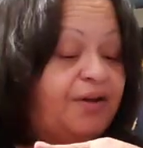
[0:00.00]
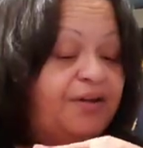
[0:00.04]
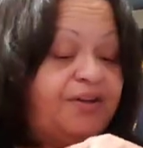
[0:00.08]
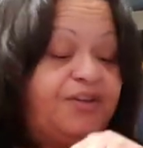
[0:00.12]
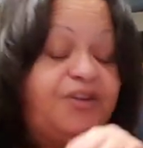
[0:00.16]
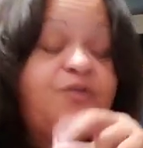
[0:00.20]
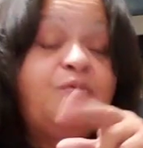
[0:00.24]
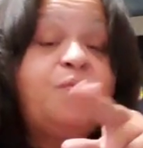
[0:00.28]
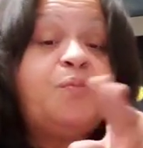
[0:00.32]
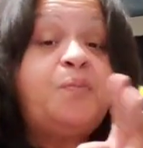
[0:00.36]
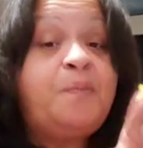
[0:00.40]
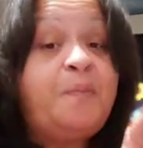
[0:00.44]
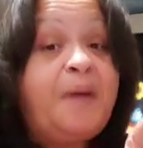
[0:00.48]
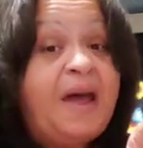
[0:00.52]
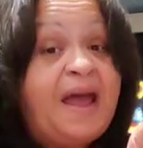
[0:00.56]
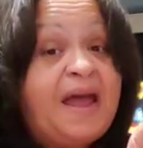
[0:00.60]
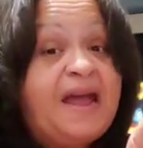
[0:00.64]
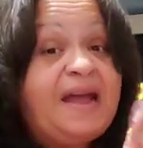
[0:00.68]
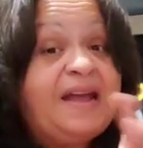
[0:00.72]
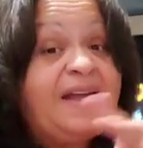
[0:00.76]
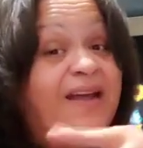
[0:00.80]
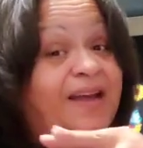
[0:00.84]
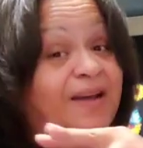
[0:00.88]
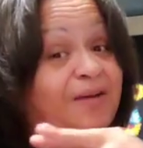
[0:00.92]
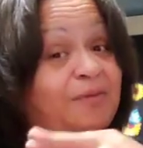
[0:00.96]
You
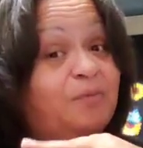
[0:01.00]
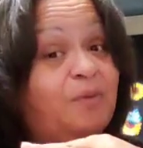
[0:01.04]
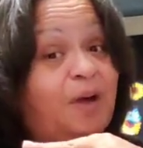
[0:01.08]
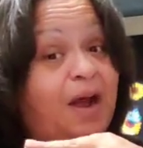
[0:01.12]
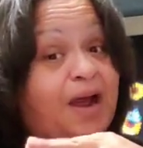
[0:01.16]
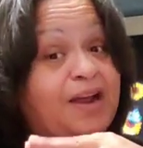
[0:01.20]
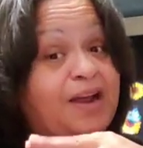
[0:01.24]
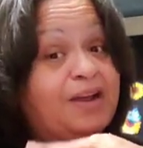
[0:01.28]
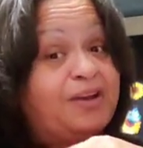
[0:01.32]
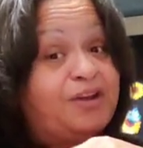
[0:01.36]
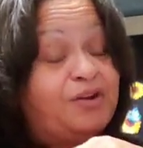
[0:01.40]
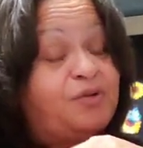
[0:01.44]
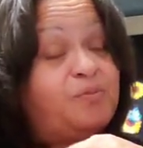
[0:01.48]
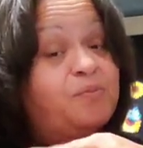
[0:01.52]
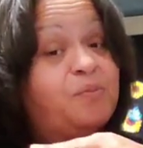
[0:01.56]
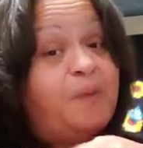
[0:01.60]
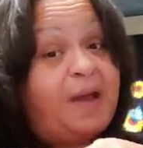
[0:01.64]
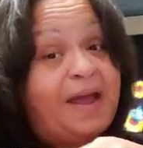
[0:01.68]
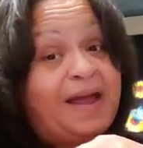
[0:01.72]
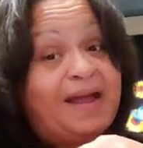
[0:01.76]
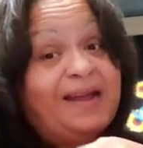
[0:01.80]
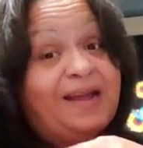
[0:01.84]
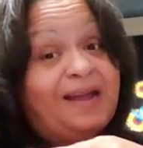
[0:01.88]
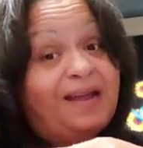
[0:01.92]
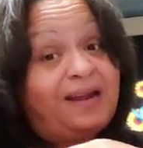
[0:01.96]
may get right, you
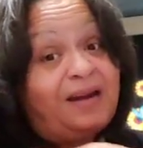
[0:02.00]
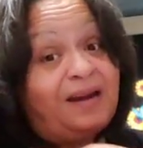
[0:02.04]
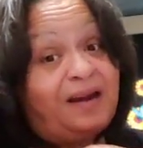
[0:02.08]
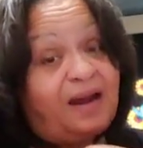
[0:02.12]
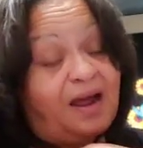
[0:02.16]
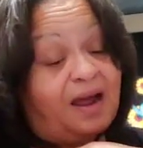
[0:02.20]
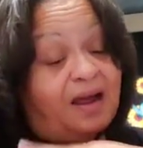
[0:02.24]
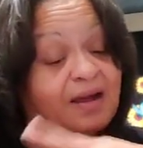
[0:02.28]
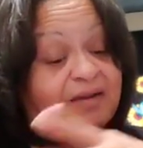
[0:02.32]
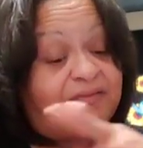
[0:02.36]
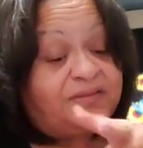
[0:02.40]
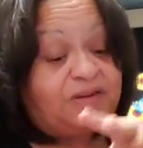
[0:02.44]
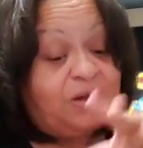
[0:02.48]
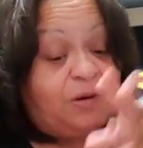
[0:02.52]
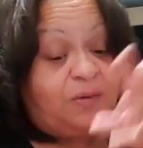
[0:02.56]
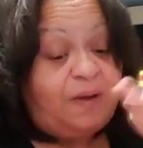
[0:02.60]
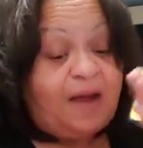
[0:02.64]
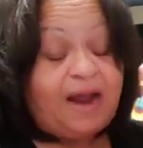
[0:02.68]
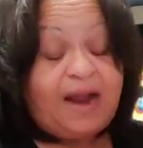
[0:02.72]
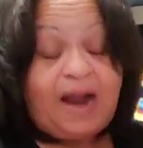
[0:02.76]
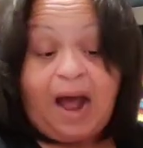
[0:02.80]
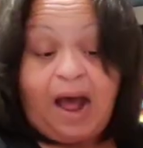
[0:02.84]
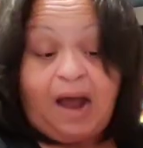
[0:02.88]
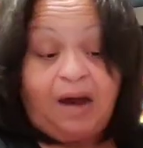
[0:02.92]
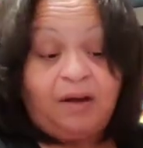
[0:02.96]
may get left, all
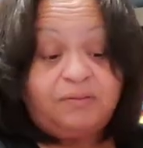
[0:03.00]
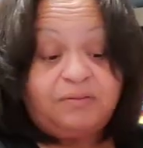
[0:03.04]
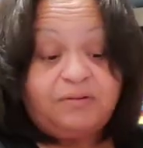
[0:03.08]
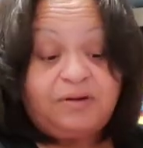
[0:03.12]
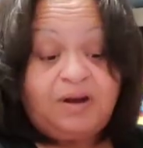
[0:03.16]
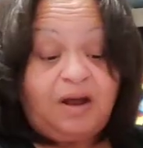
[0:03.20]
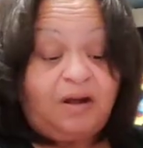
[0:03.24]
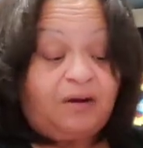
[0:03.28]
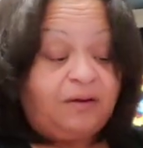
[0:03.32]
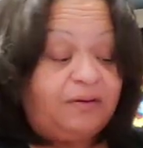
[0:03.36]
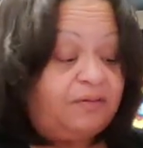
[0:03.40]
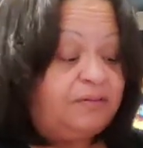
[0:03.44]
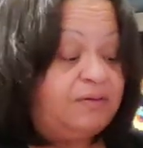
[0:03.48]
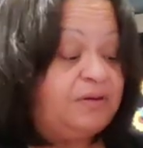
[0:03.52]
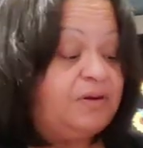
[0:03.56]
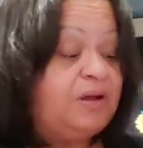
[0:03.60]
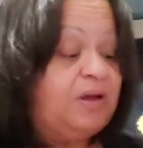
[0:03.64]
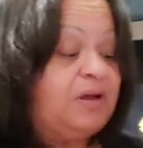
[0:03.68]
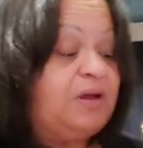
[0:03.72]
right? I don't know.